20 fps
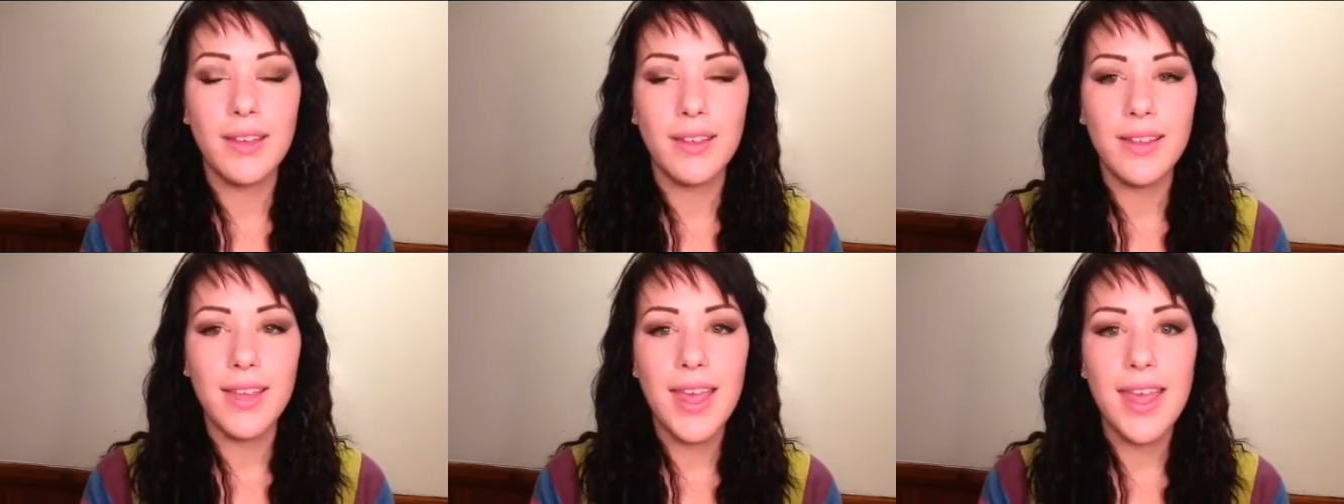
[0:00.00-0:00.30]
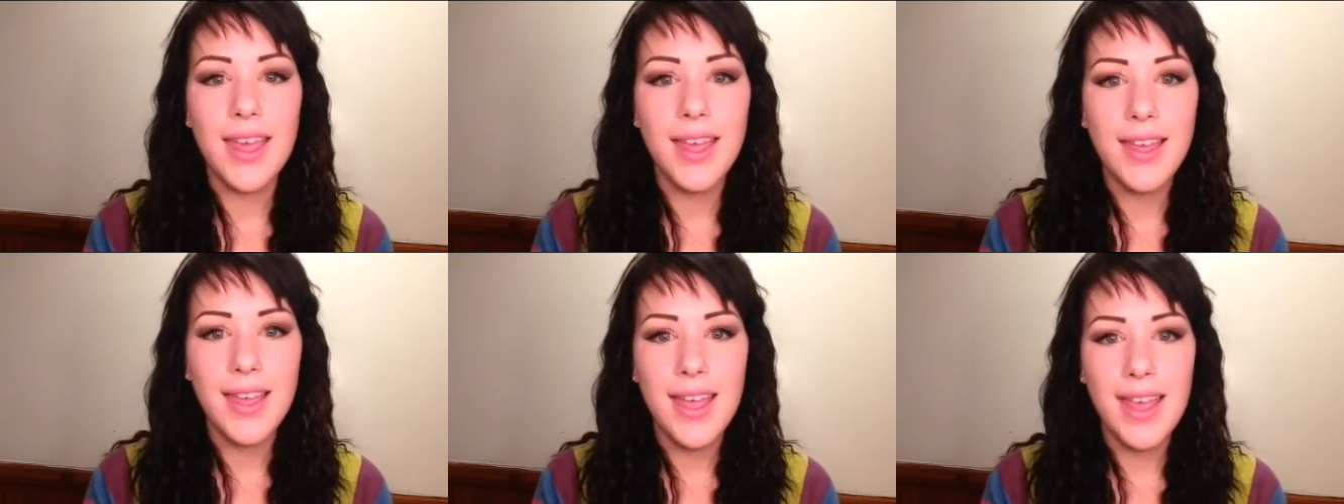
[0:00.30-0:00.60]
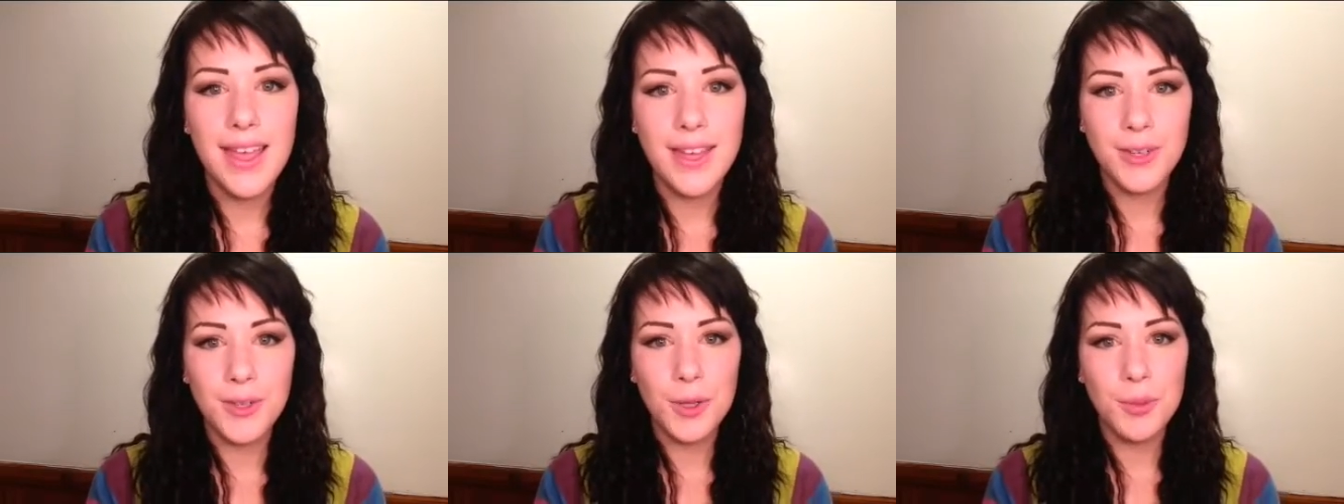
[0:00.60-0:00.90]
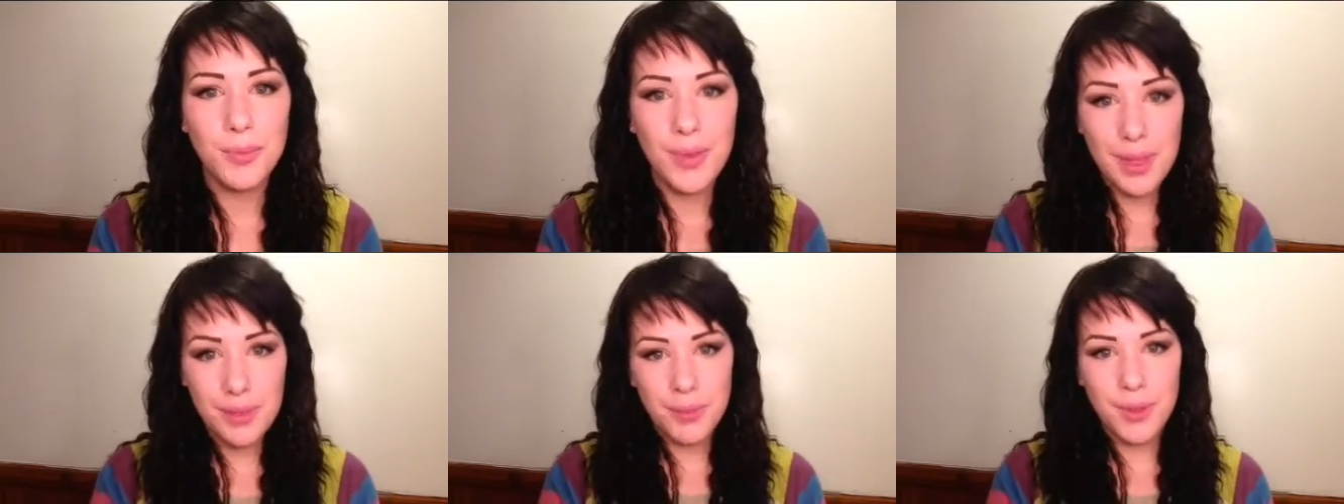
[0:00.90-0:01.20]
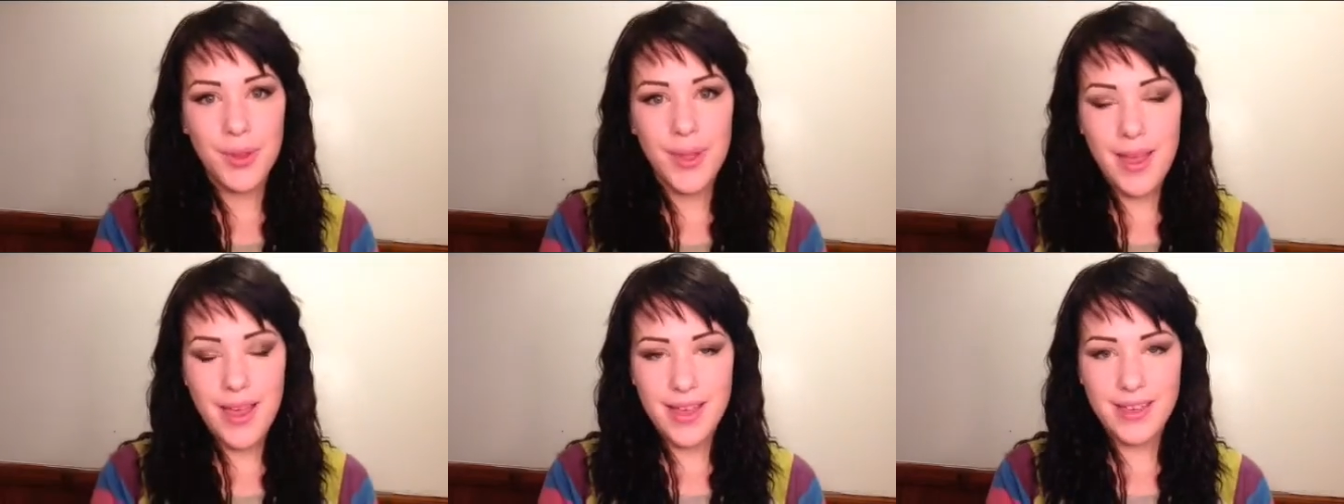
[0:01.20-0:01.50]
can't handle
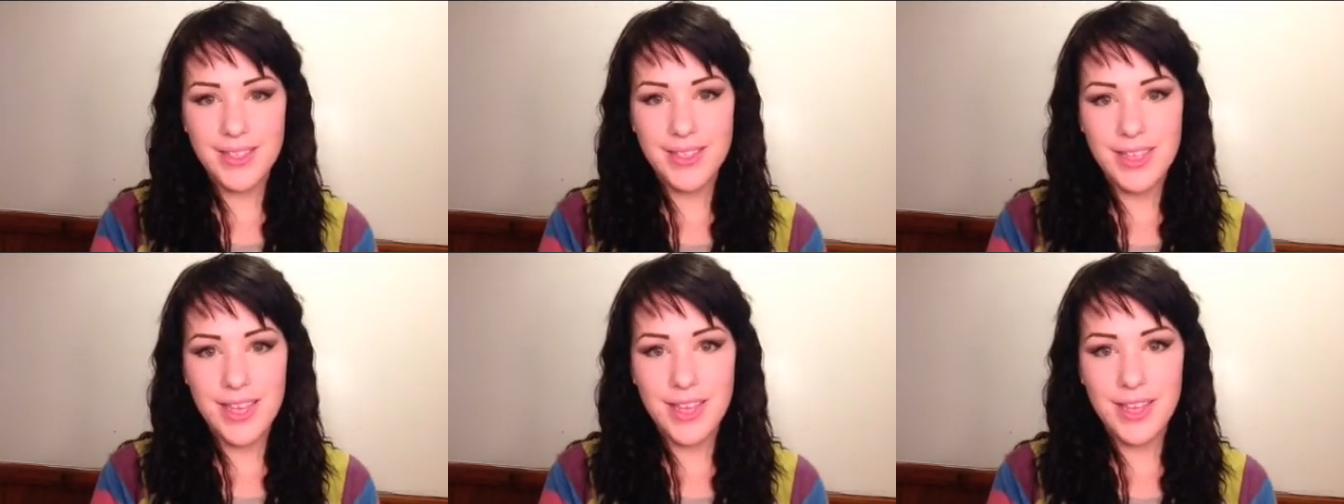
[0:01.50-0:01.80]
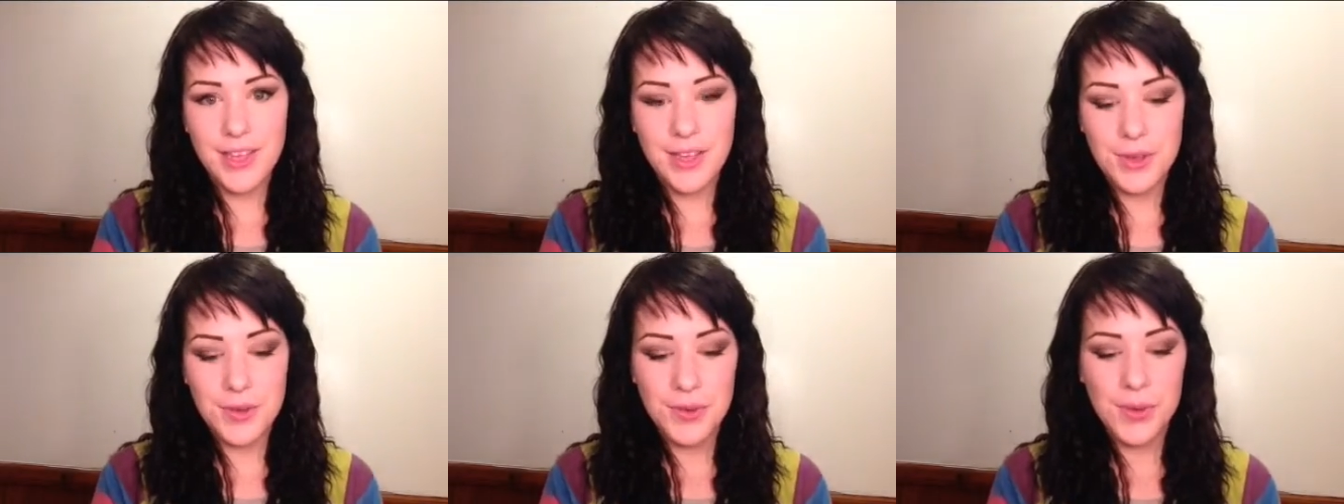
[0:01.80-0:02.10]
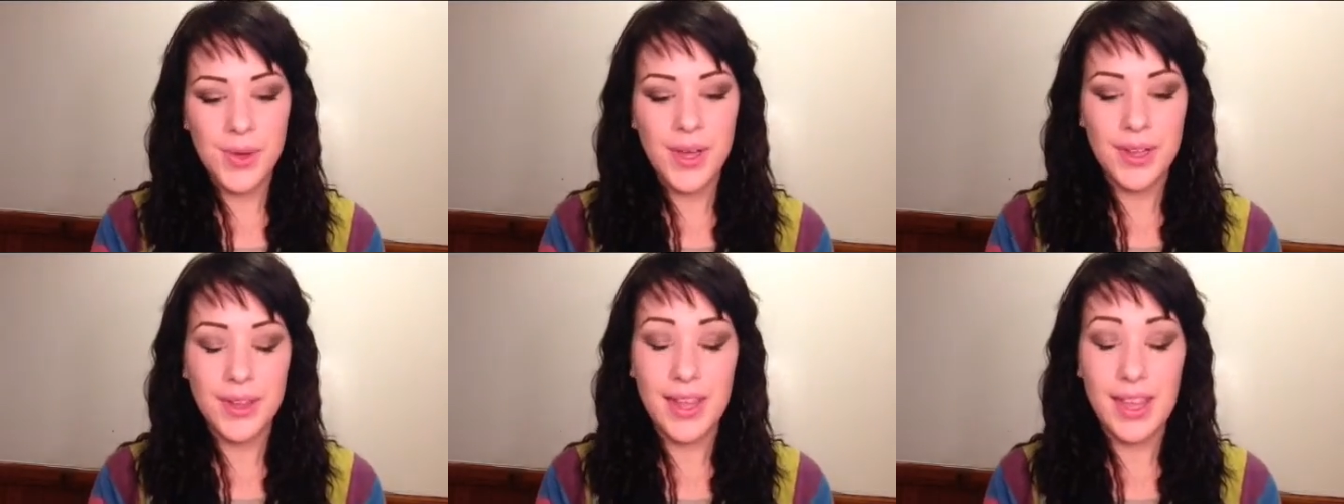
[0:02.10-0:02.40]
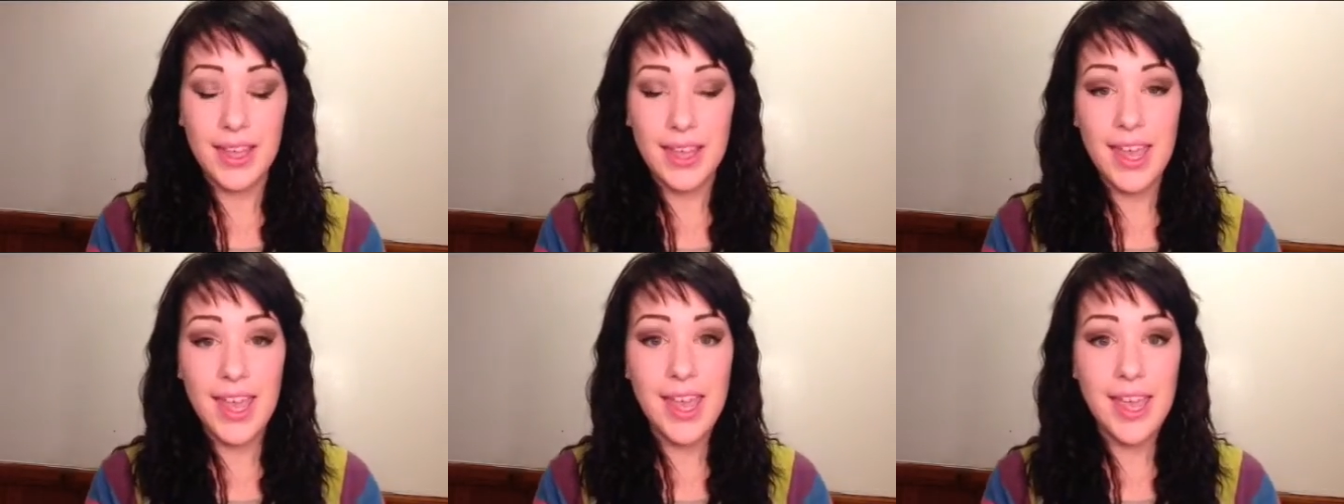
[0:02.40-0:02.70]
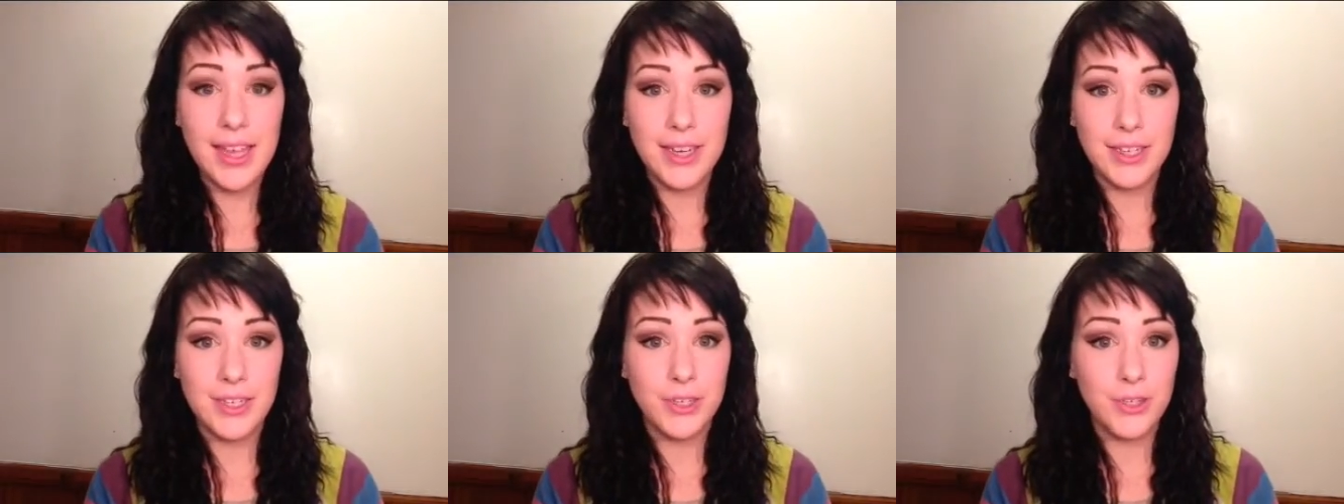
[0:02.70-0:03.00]
people asking you, like,
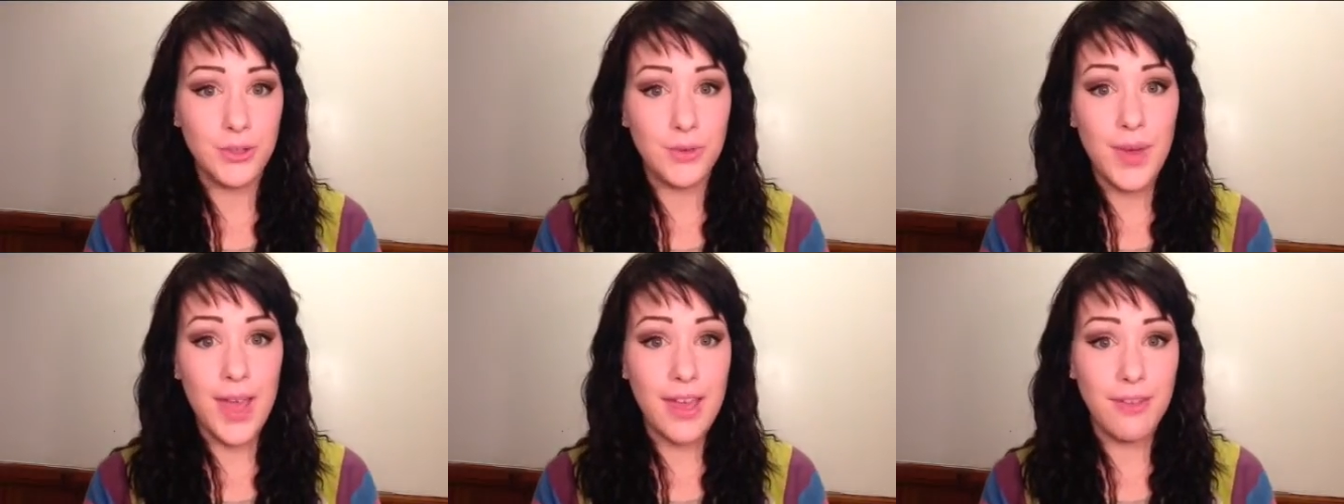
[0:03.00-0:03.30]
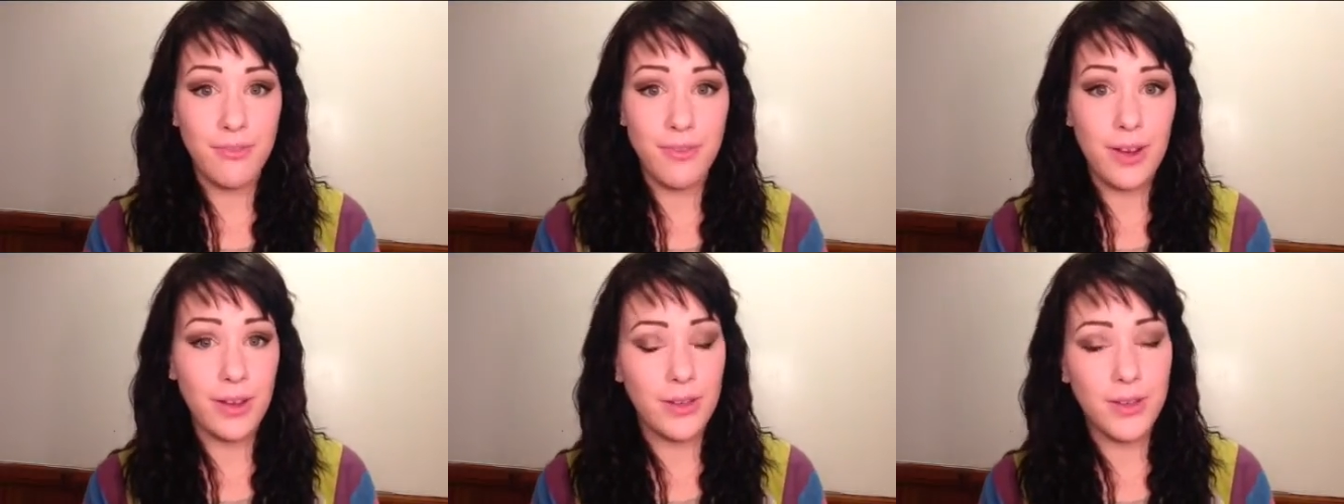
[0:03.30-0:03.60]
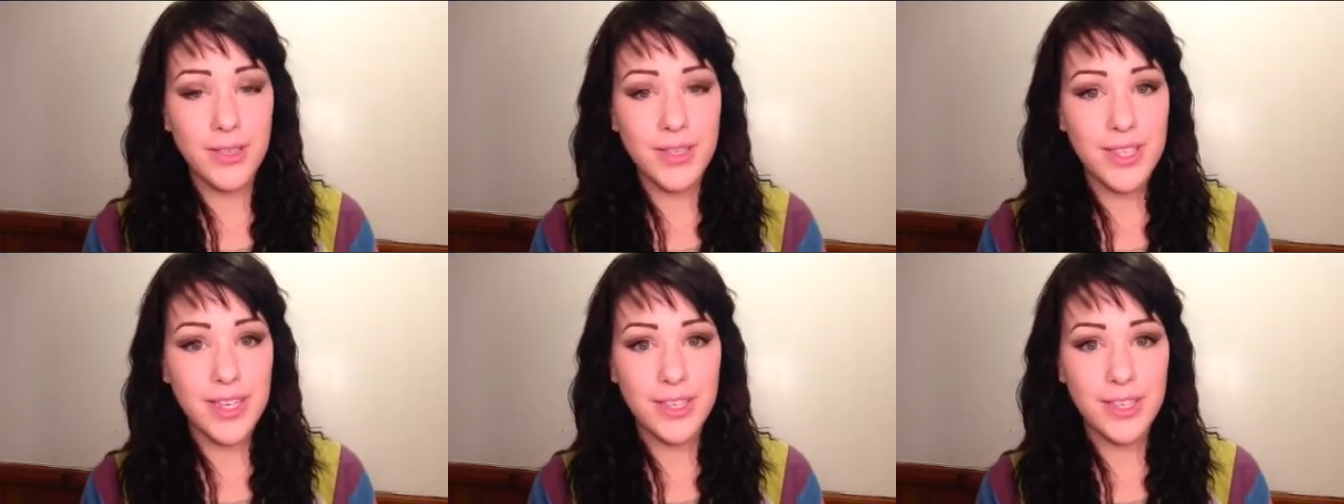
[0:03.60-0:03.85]
hey, did you have freckles